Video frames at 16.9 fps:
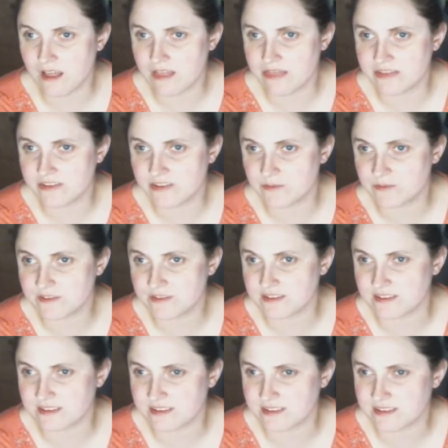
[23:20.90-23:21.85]
This
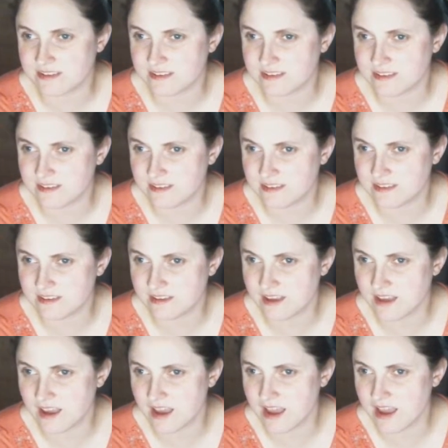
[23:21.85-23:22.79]
was
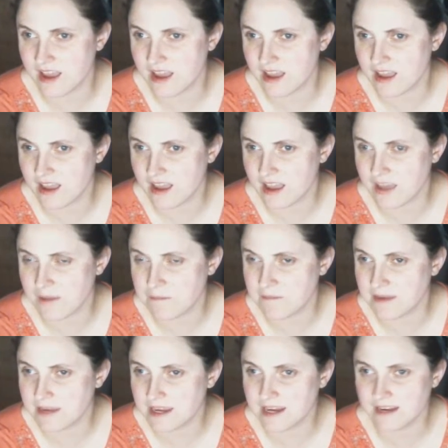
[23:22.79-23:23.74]
I
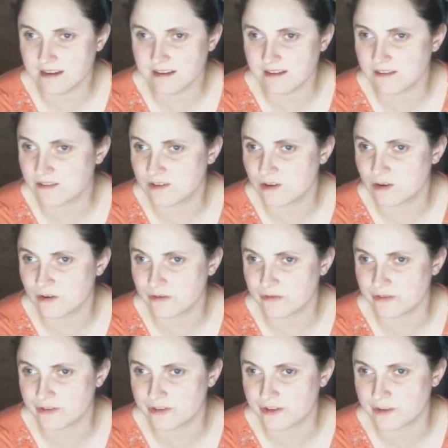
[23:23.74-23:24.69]
made a logo
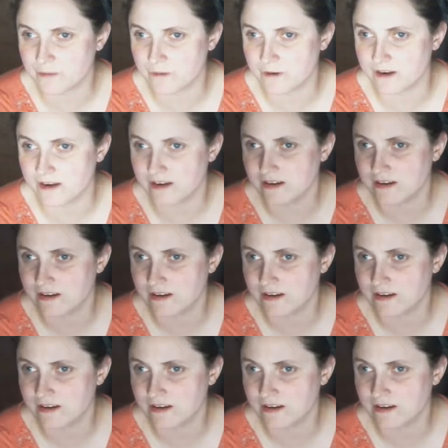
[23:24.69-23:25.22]
for someone.